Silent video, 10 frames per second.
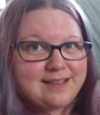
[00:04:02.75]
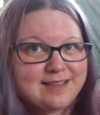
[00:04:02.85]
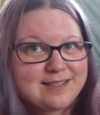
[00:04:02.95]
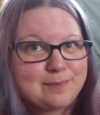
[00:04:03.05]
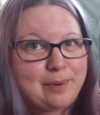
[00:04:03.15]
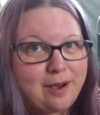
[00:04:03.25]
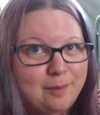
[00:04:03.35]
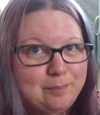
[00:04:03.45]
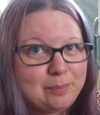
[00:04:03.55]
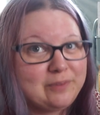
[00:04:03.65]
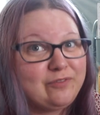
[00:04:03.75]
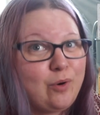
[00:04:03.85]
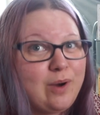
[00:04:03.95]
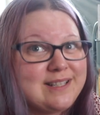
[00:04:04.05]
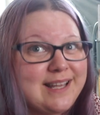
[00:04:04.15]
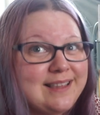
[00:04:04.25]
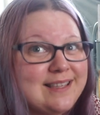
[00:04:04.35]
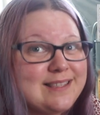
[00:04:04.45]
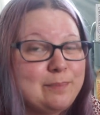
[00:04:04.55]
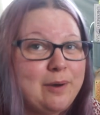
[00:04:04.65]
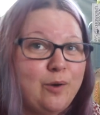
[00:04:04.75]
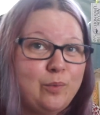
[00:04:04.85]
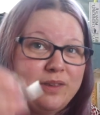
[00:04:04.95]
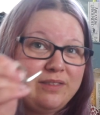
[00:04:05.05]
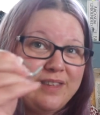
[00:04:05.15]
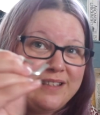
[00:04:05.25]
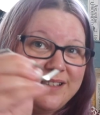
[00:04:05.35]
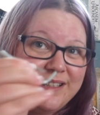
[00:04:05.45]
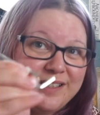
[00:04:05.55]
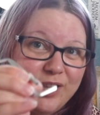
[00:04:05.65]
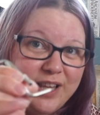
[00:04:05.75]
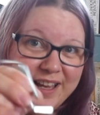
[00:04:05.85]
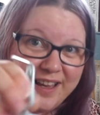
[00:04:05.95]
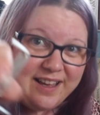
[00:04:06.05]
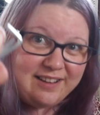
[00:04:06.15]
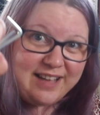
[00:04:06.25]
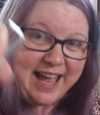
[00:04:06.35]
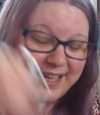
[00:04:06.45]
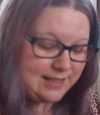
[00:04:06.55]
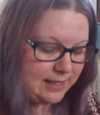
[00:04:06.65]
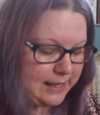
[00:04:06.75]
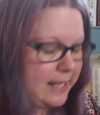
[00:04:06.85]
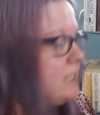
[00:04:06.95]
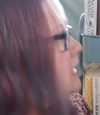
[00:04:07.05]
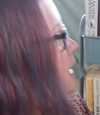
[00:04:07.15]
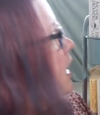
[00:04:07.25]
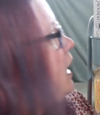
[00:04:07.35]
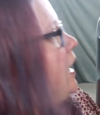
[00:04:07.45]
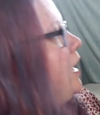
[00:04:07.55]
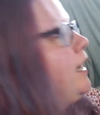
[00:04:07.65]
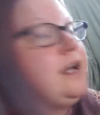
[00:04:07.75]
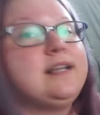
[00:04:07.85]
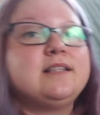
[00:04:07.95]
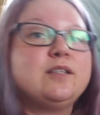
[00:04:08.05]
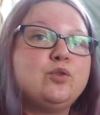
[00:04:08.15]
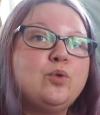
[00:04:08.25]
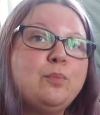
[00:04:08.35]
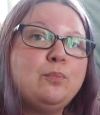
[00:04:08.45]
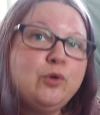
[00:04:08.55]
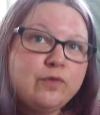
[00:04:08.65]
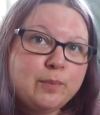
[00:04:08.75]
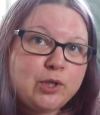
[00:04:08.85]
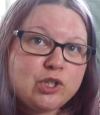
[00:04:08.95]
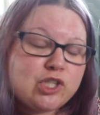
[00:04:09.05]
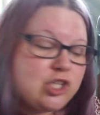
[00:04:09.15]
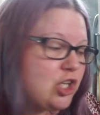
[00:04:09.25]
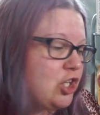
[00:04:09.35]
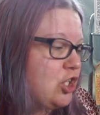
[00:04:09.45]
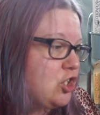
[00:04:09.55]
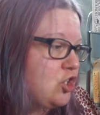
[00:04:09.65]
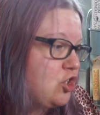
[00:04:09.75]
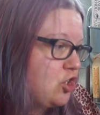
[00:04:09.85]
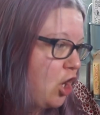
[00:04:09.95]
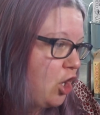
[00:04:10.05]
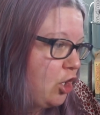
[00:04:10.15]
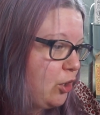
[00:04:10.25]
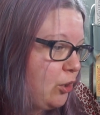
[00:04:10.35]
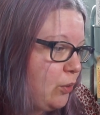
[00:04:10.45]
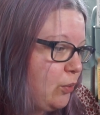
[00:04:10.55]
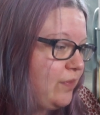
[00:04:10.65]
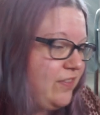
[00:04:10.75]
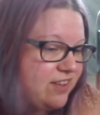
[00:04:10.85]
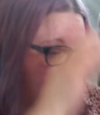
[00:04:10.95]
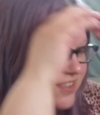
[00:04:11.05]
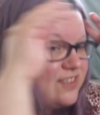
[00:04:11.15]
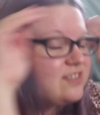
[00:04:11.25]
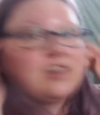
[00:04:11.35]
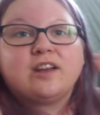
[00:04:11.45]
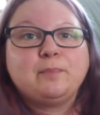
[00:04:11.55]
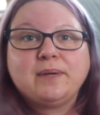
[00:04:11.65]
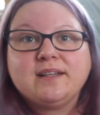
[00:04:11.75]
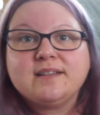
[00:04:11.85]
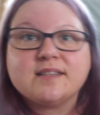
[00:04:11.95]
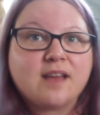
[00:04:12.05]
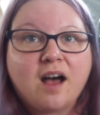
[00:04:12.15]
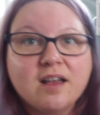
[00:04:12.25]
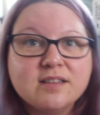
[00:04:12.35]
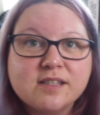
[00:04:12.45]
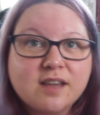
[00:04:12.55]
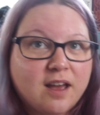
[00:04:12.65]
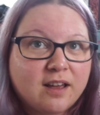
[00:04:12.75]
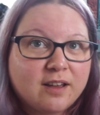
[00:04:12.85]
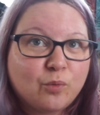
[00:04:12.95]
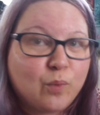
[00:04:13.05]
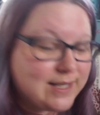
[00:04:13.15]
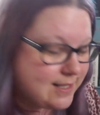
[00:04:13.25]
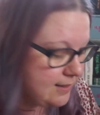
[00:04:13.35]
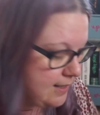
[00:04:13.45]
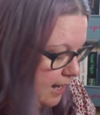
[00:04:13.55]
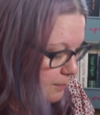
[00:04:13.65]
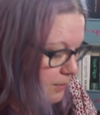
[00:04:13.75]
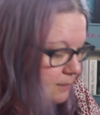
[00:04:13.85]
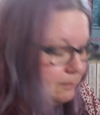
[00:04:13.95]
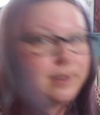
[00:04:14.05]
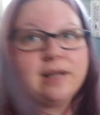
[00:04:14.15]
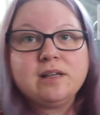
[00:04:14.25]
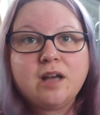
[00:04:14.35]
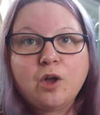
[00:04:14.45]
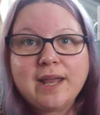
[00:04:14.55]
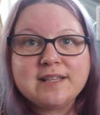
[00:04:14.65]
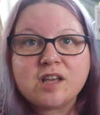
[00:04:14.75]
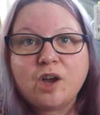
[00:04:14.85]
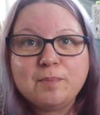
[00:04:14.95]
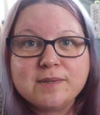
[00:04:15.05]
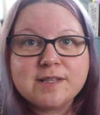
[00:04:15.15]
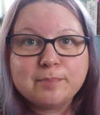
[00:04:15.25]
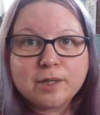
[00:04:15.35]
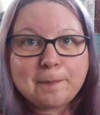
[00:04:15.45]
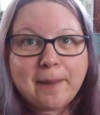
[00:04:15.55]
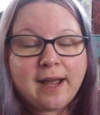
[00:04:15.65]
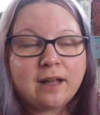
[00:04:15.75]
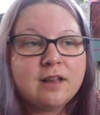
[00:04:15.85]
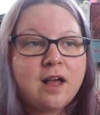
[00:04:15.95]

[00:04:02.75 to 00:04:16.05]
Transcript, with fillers: this apart, but before I take this apart with these little handy things, uh, I need to move the books. So this is gonna be a disaster waiting to happen. But you know, let's open some book mail